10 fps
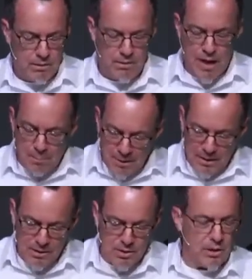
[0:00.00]
That
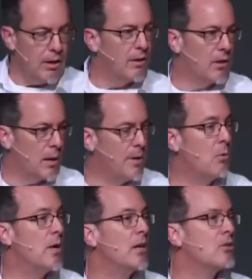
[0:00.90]
means in the coming
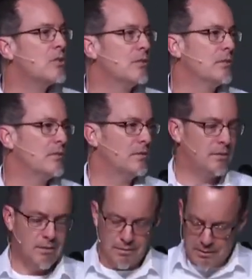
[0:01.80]
weeks,
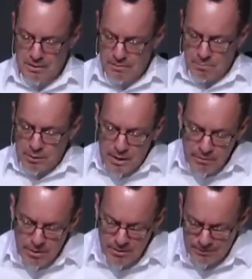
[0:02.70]

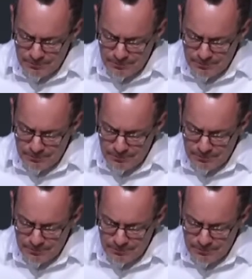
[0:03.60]
believer,